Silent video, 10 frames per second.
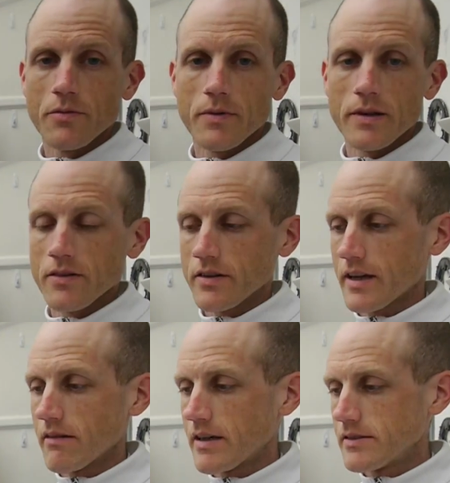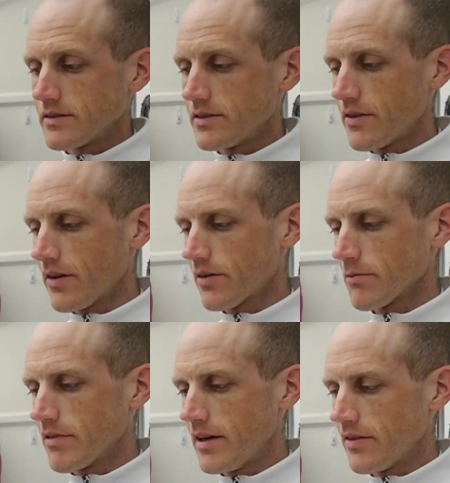why not get around and doing
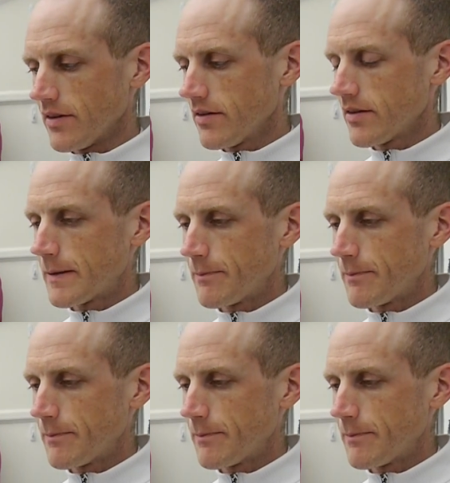some races?